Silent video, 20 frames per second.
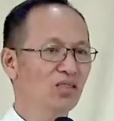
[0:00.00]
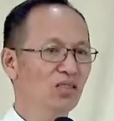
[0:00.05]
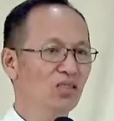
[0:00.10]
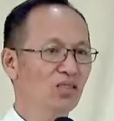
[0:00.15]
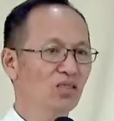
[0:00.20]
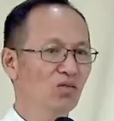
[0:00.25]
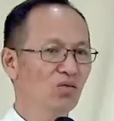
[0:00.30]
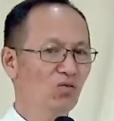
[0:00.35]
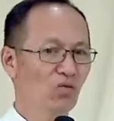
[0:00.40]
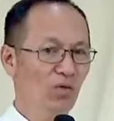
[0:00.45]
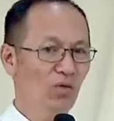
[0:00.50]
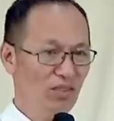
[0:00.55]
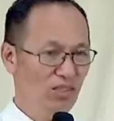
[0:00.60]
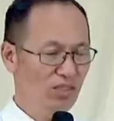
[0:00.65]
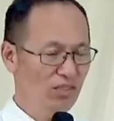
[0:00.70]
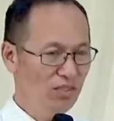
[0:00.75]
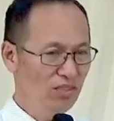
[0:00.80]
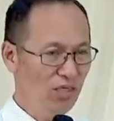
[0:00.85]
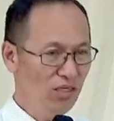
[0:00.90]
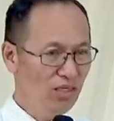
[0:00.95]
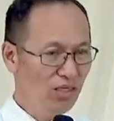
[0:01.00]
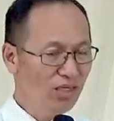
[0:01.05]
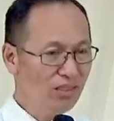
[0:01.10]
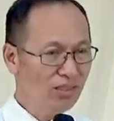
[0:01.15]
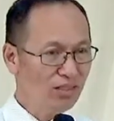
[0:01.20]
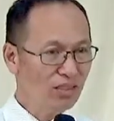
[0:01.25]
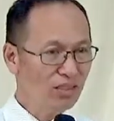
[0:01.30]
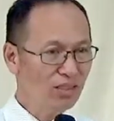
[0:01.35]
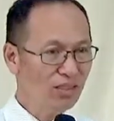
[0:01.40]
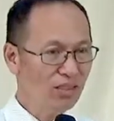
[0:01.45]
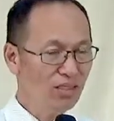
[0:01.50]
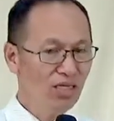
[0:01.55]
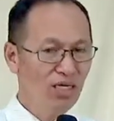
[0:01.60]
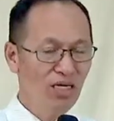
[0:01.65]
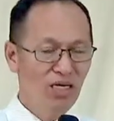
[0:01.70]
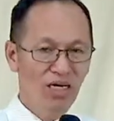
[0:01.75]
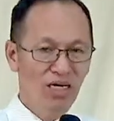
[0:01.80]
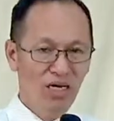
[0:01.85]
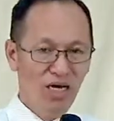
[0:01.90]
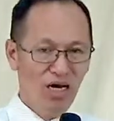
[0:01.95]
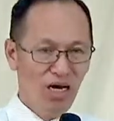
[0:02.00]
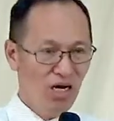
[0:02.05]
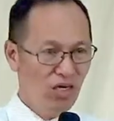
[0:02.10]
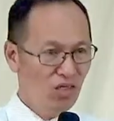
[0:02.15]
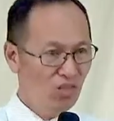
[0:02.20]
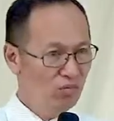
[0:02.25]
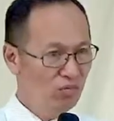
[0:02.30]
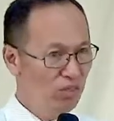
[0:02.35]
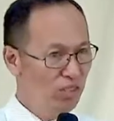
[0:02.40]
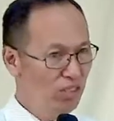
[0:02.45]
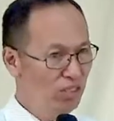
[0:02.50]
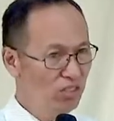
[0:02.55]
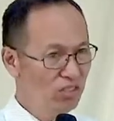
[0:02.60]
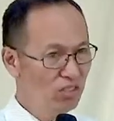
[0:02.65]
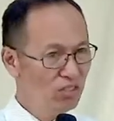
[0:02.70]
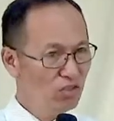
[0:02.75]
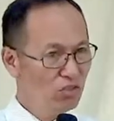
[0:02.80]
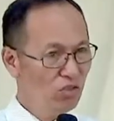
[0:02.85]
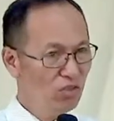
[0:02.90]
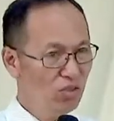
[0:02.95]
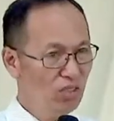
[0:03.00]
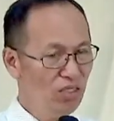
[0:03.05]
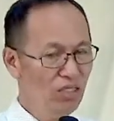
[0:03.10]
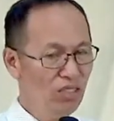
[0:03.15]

What is the length? How many story?